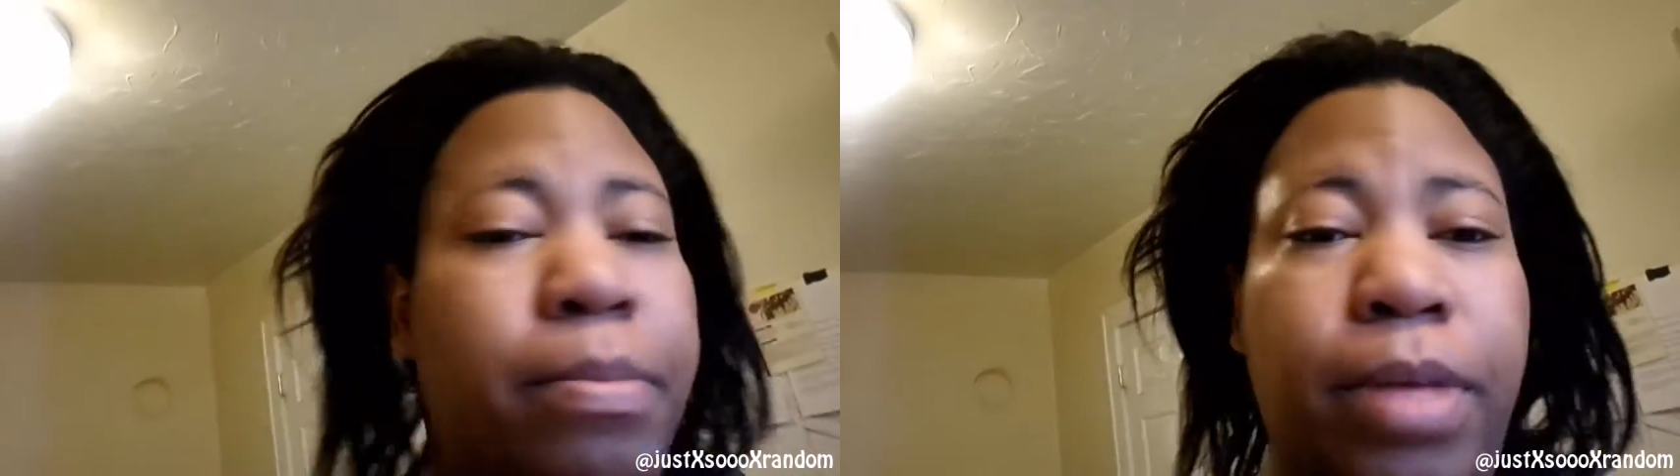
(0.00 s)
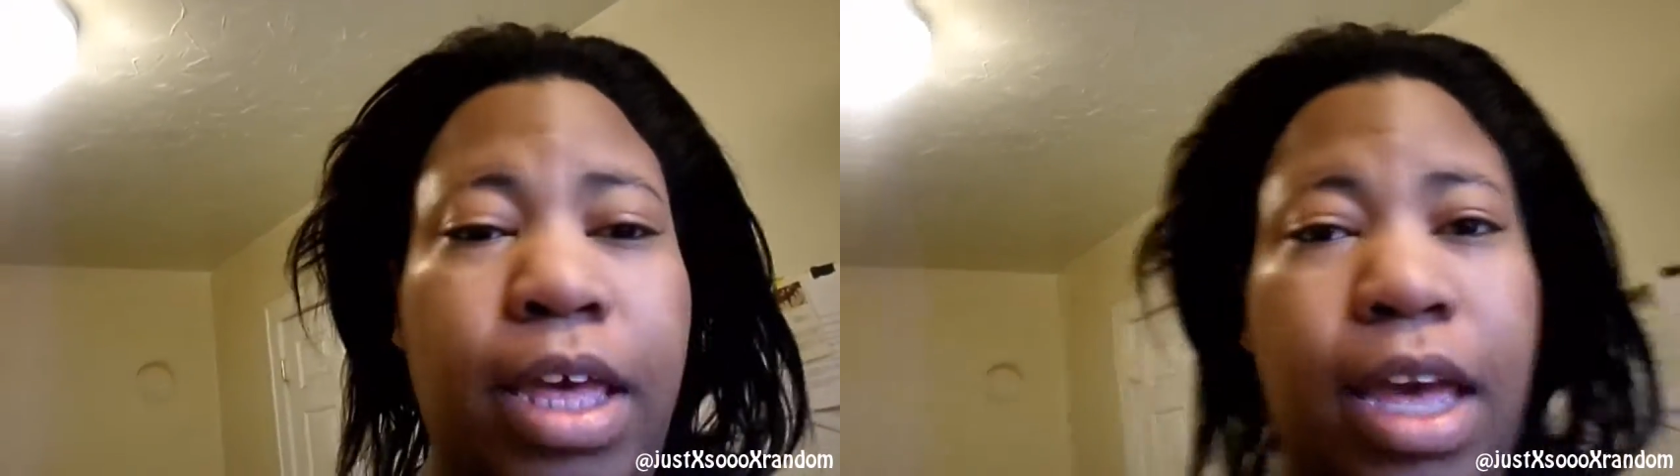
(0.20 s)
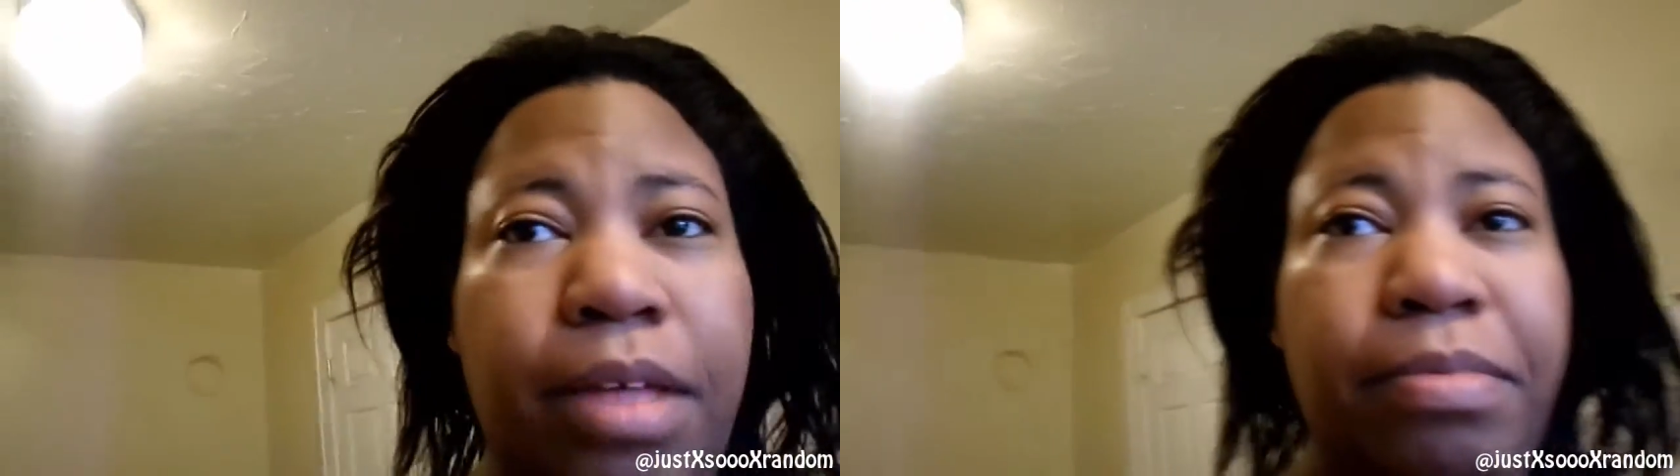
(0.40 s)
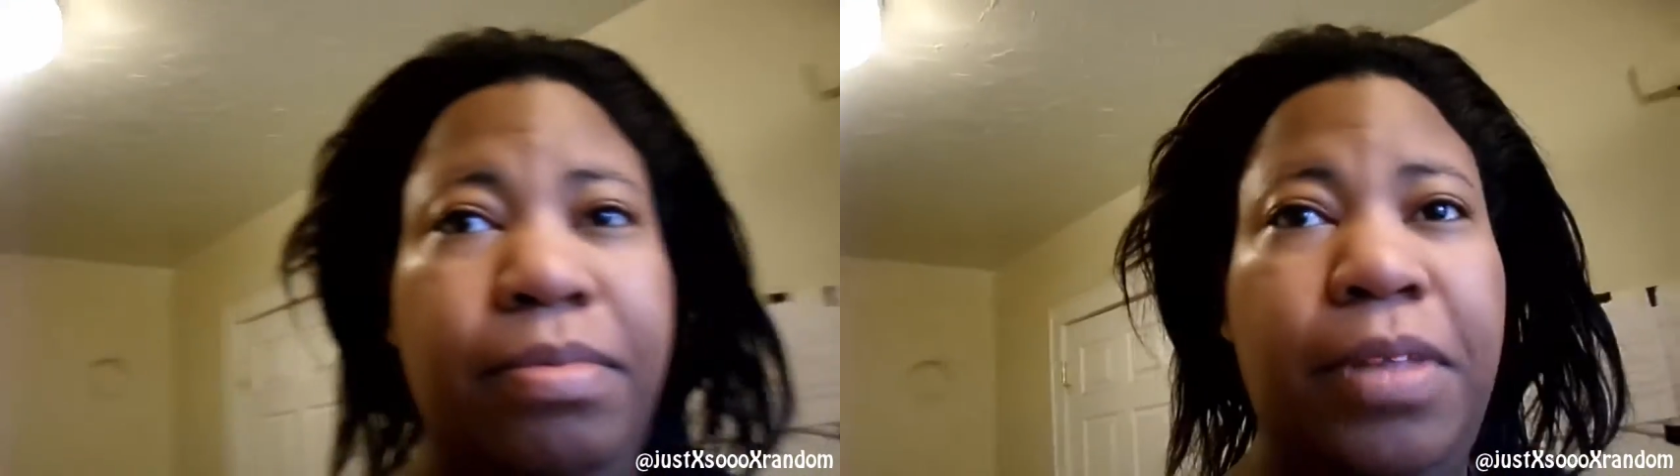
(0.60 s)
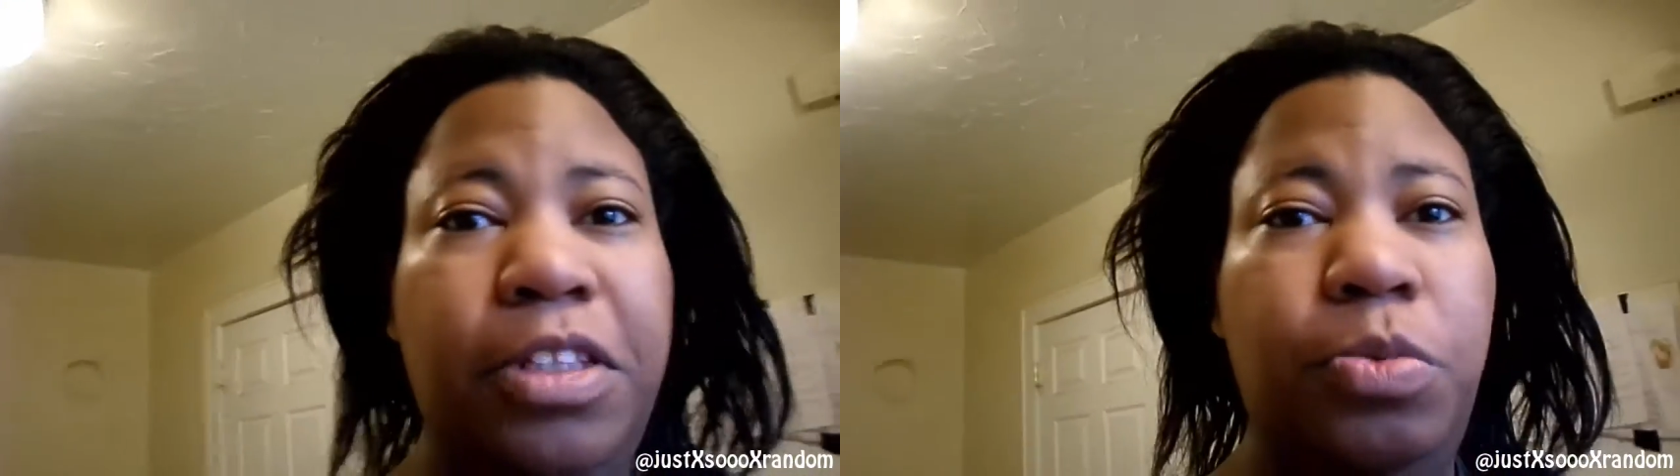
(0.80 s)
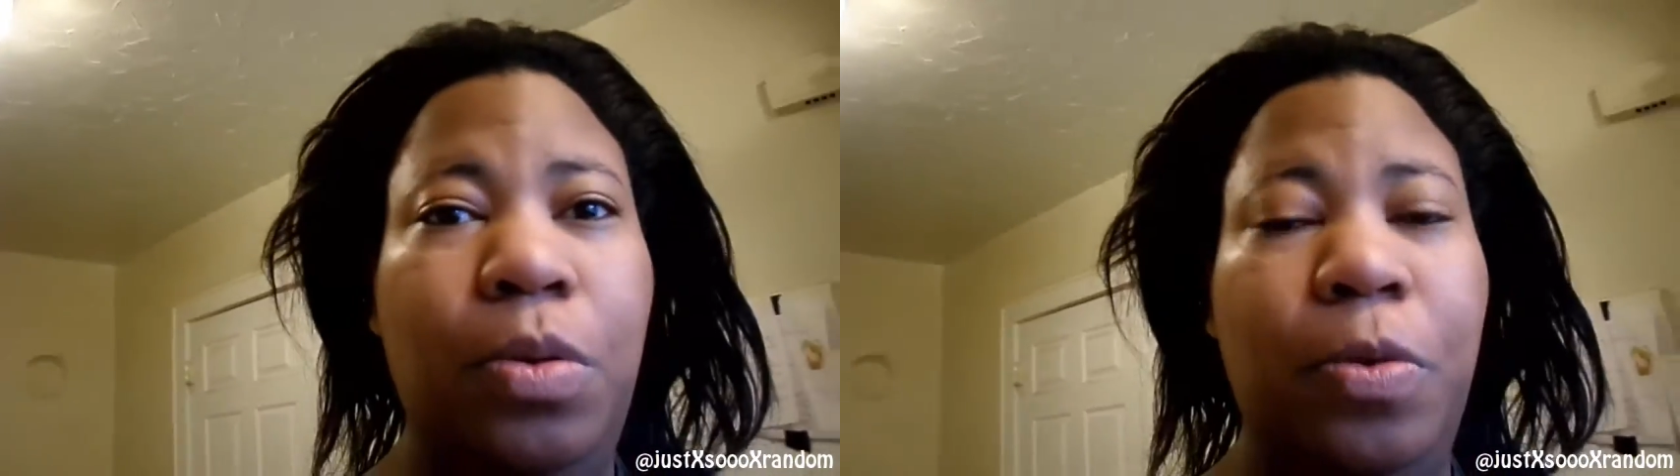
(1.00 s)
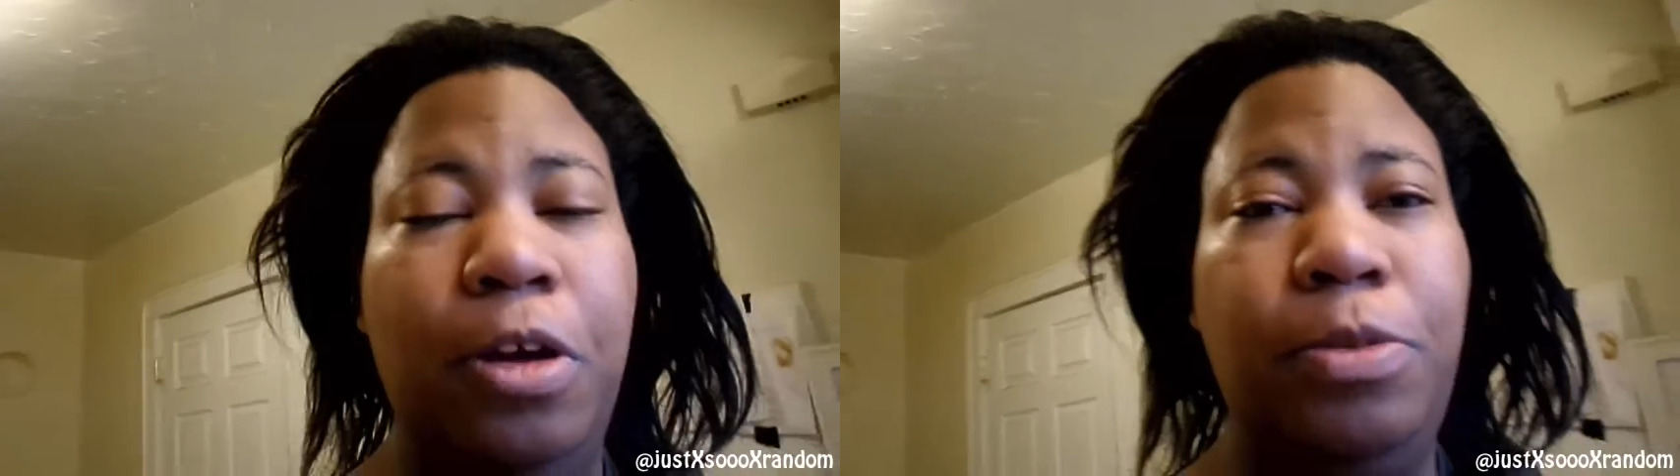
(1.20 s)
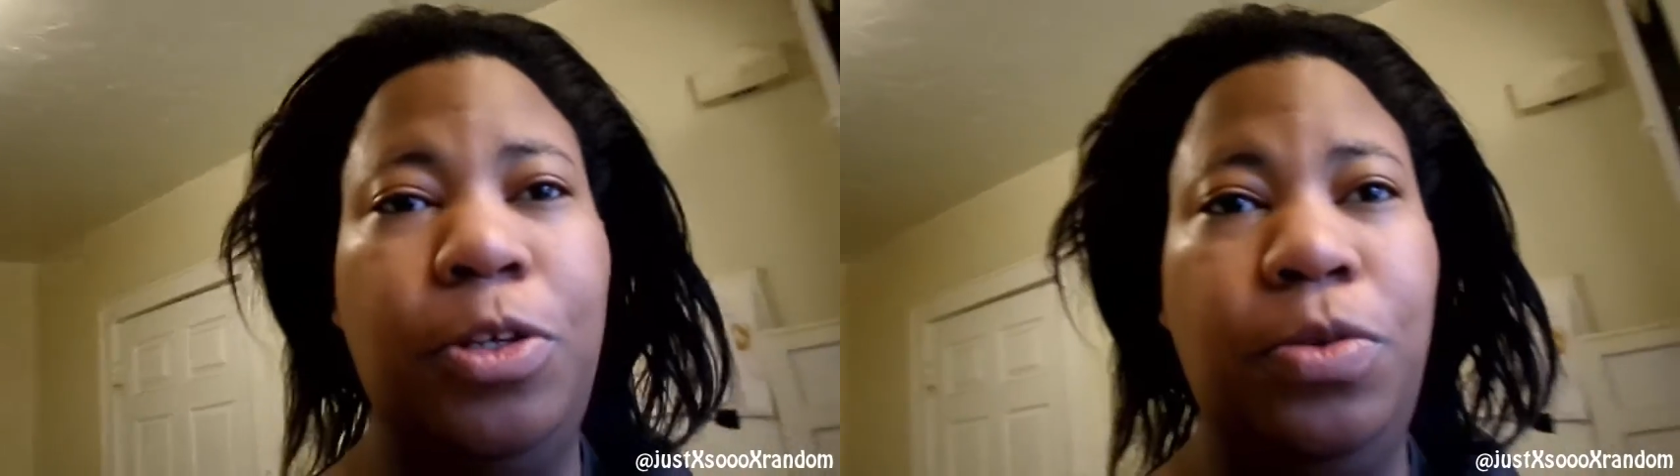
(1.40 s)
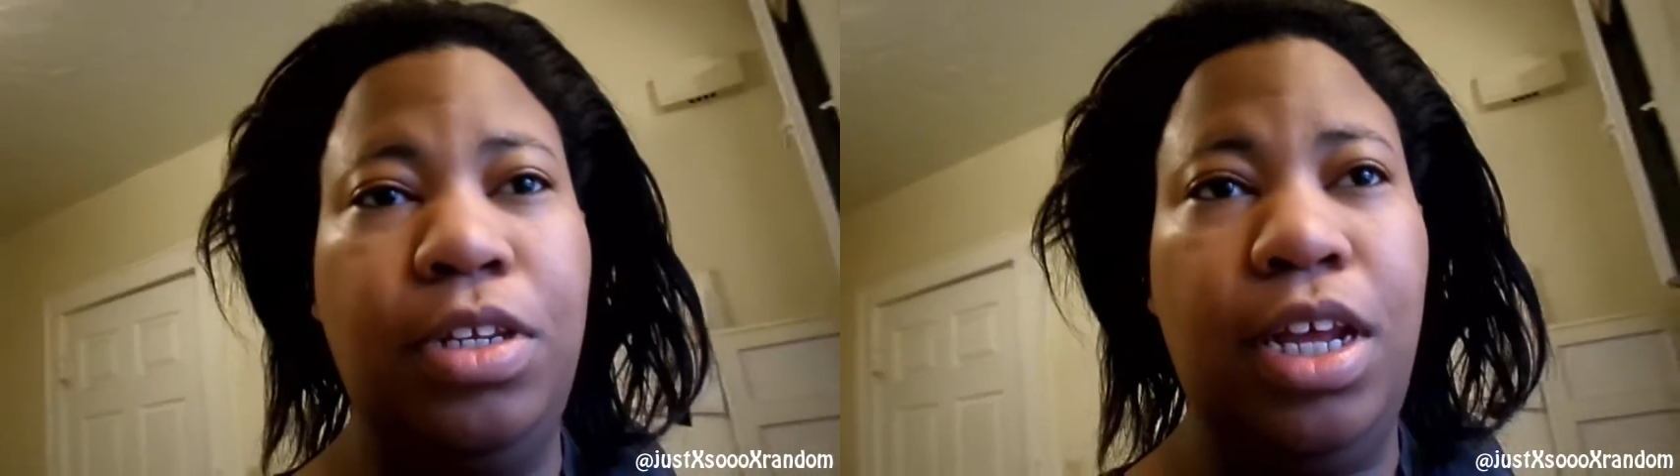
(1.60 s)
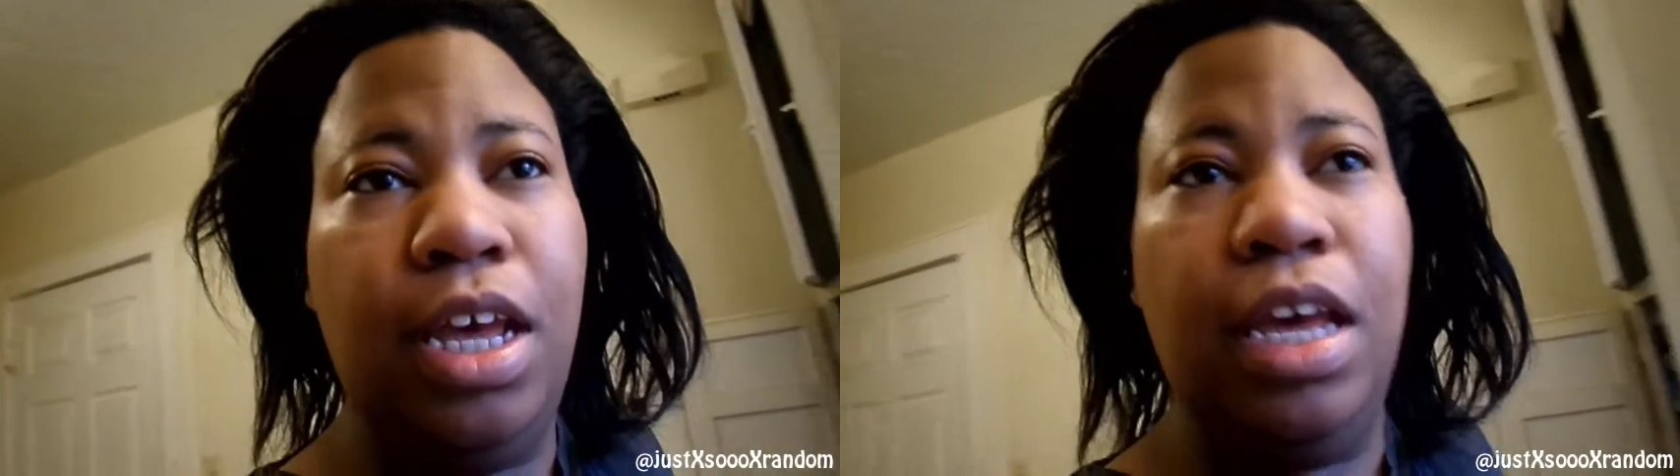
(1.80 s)
But yeah, that's what we're up to
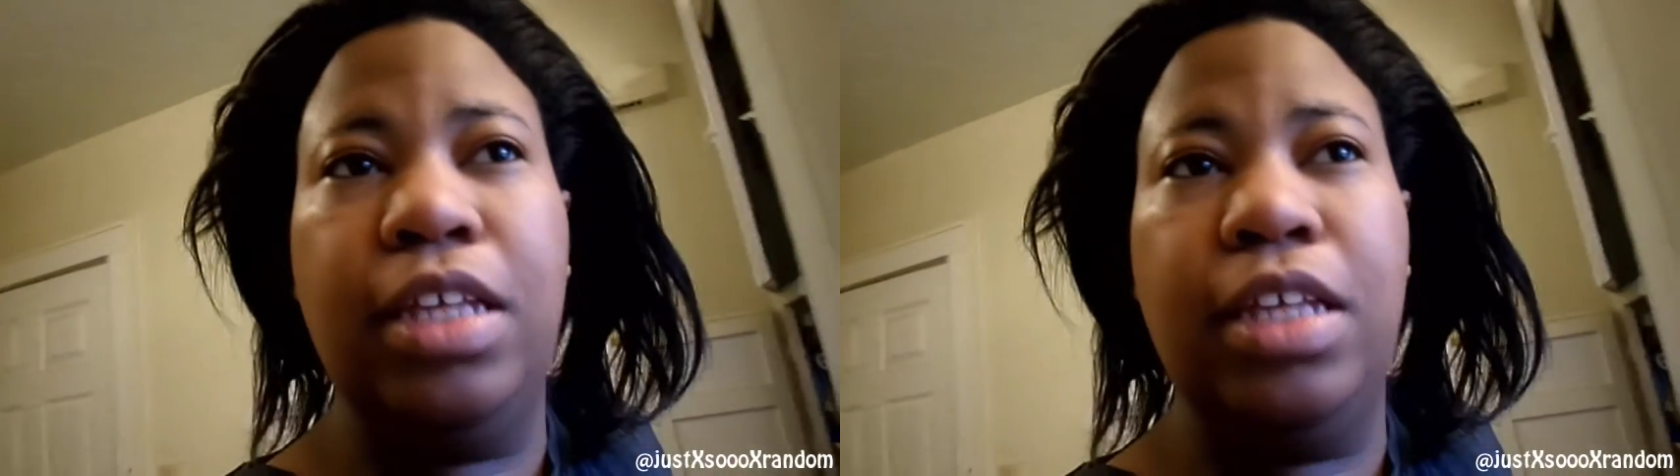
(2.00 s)
today,